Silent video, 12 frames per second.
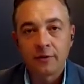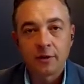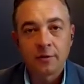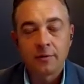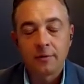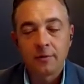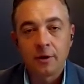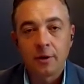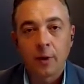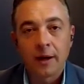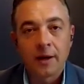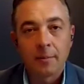These could,
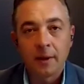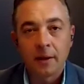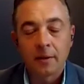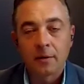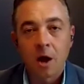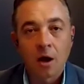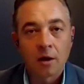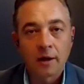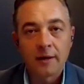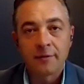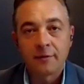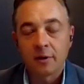wind up being
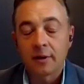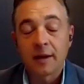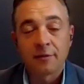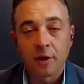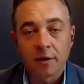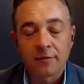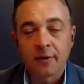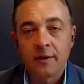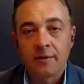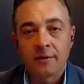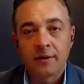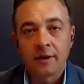lifelong
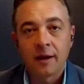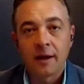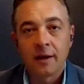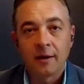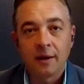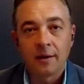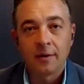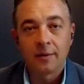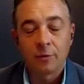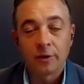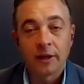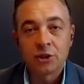friends, and
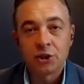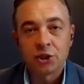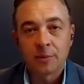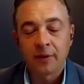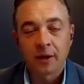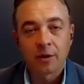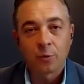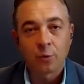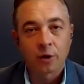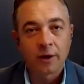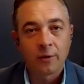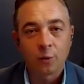relationships that
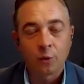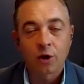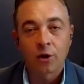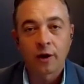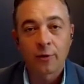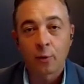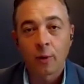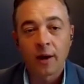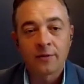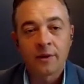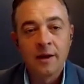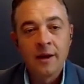could work in work or
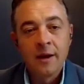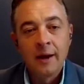otherwise.